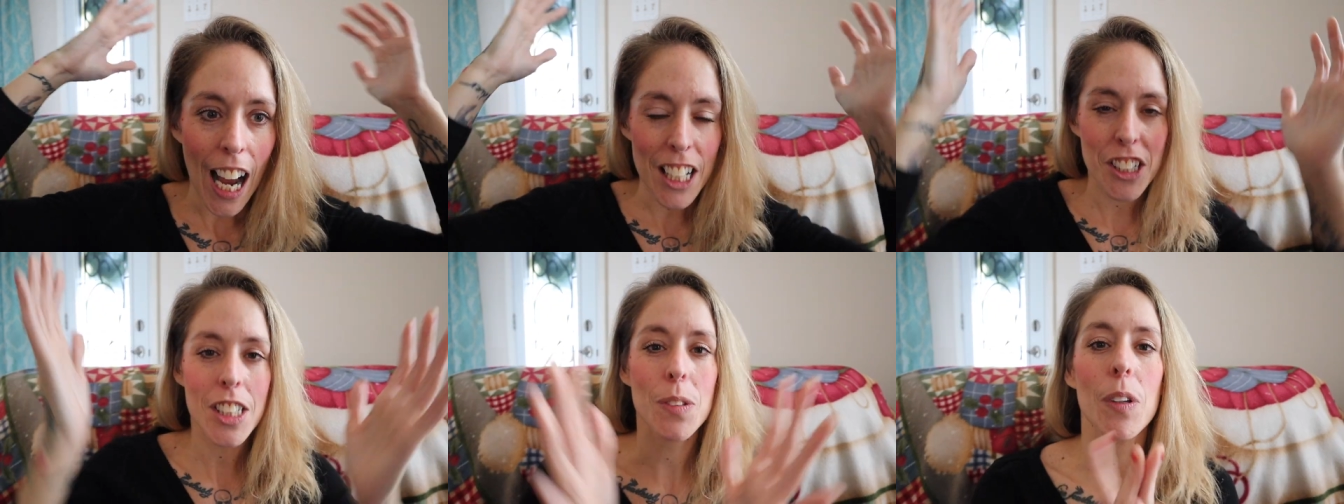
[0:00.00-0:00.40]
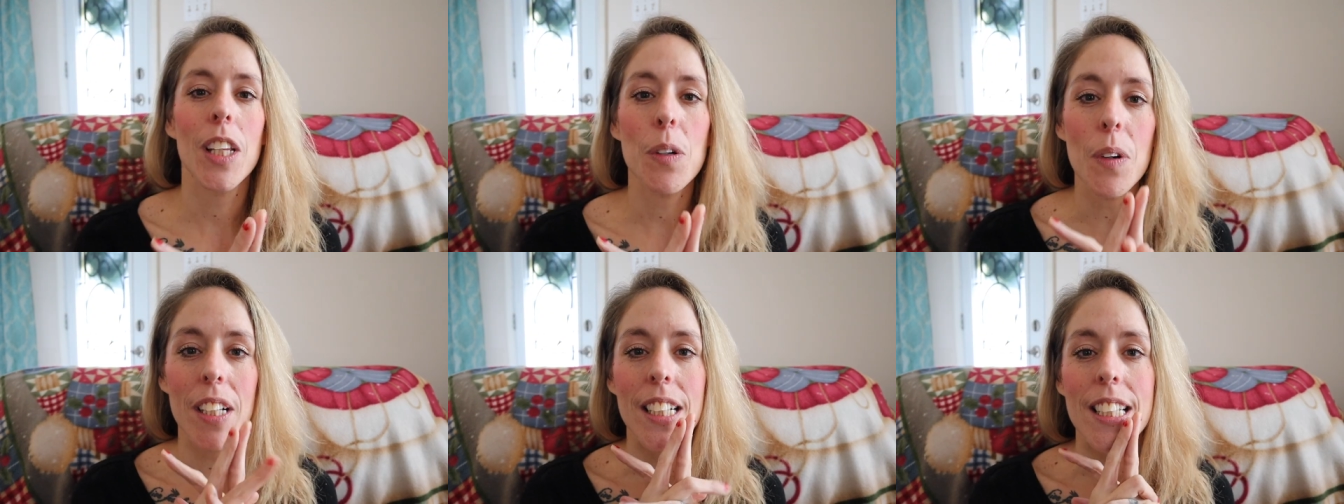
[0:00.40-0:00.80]
I just
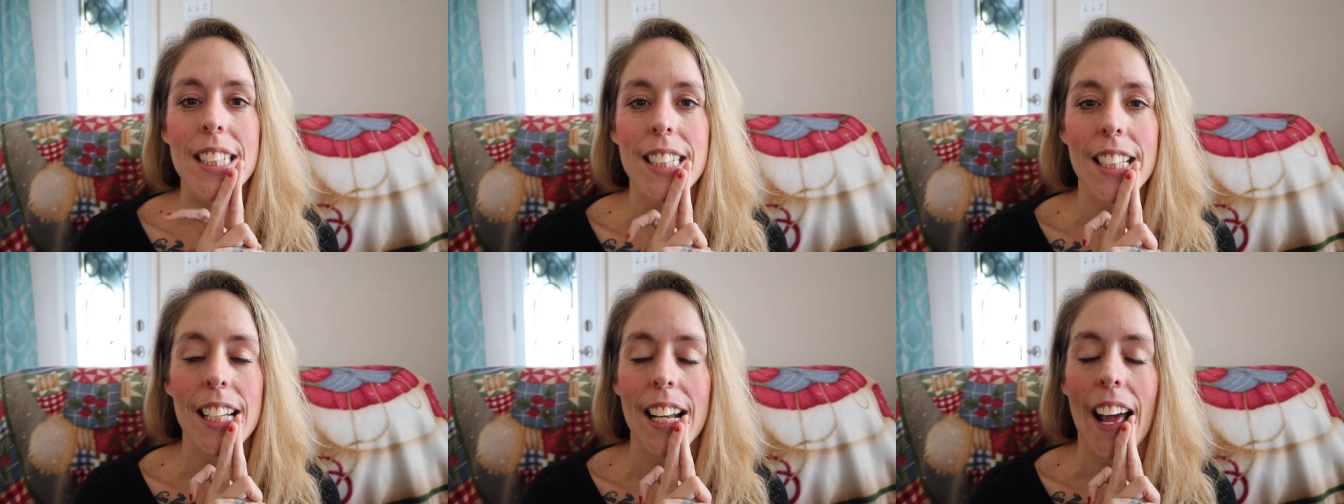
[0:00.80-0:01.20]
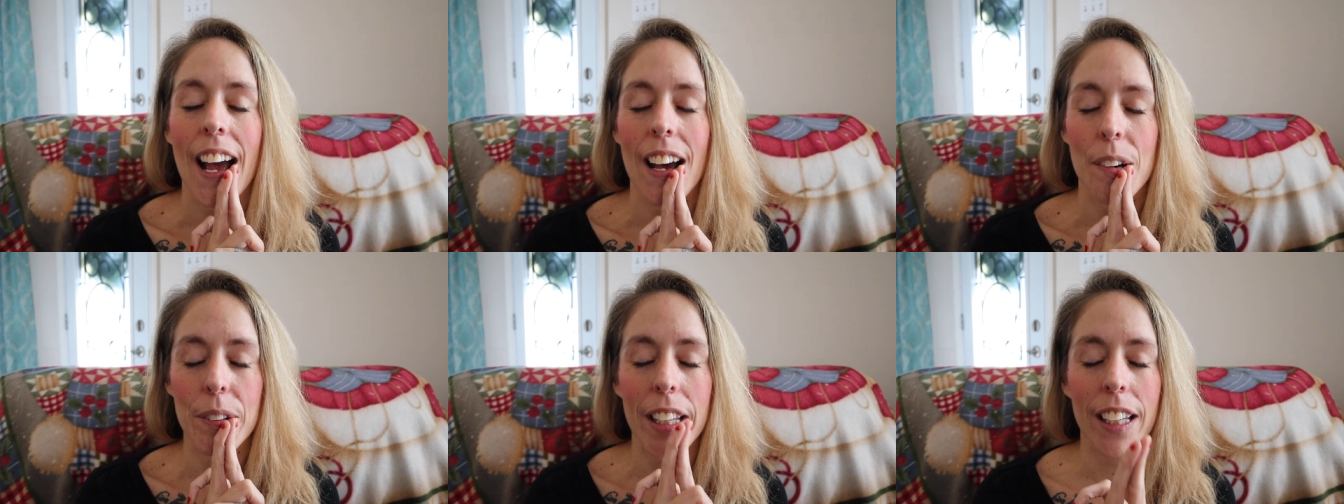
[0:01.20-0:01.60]
really wanted to sit and
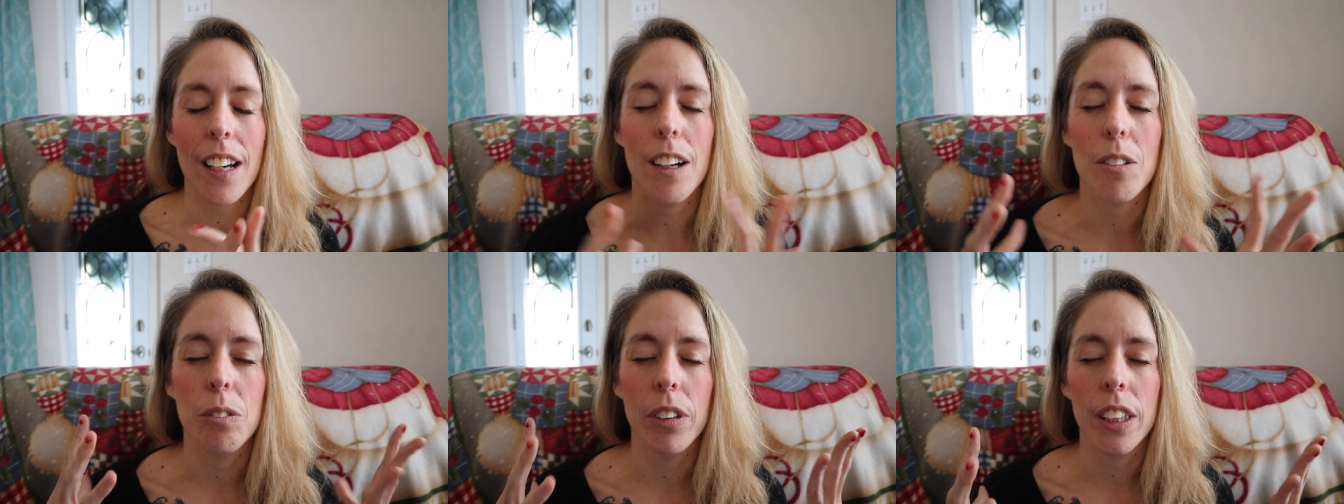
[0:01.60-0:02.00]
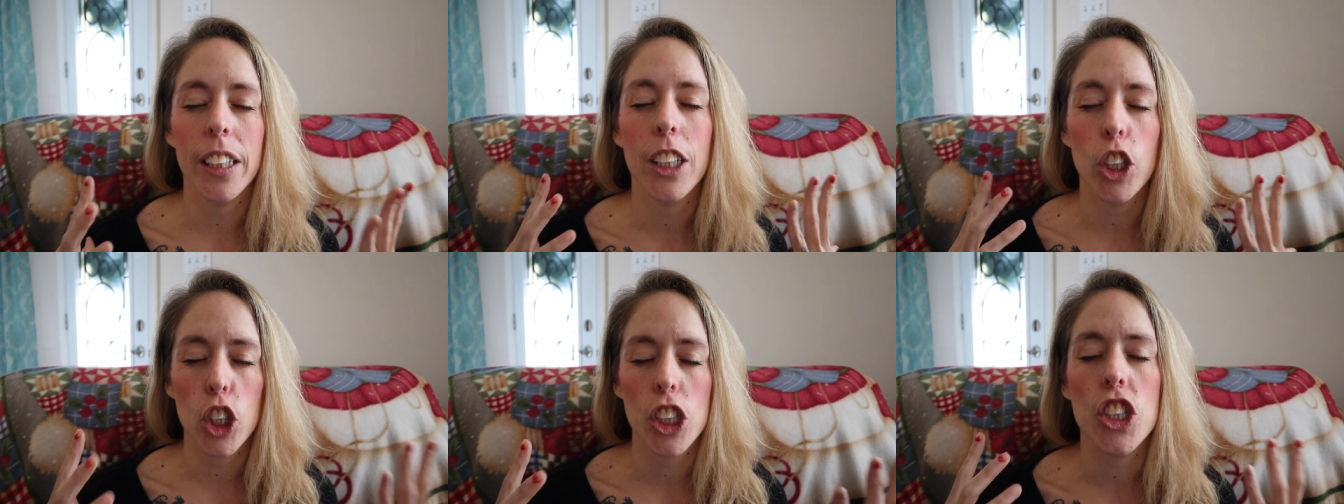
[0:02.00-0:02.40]
have like a
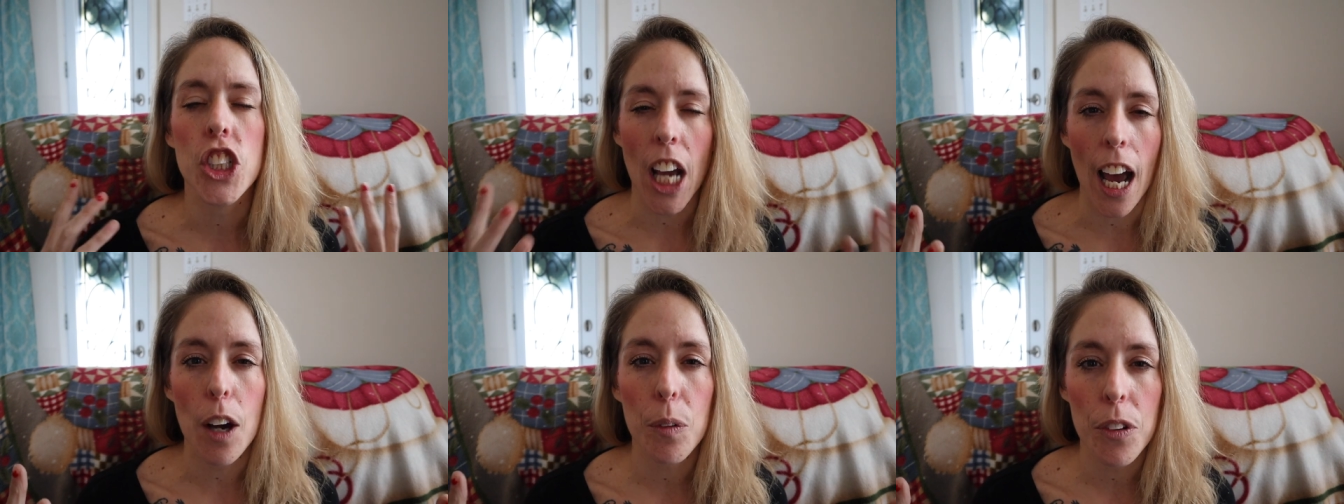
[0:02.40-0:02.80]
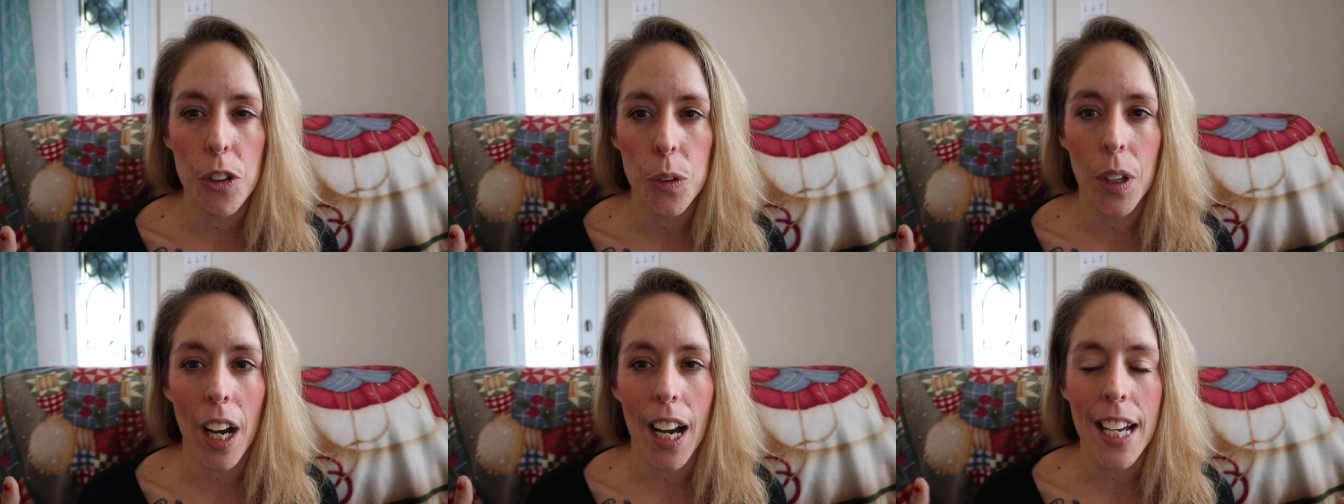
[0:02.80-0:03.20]
really good chat with
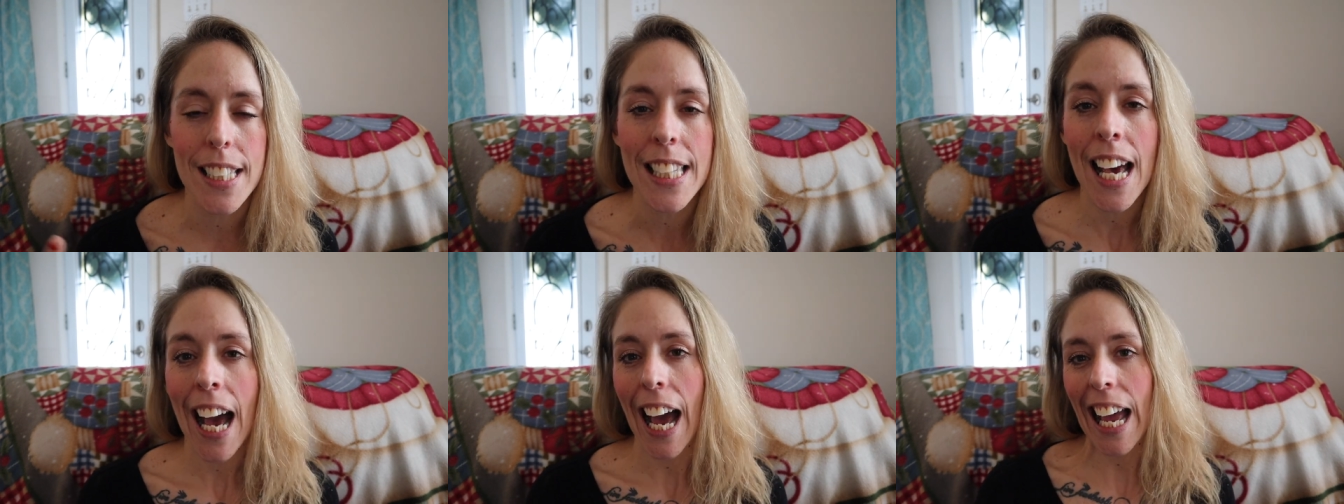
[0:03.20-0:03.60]
you guys.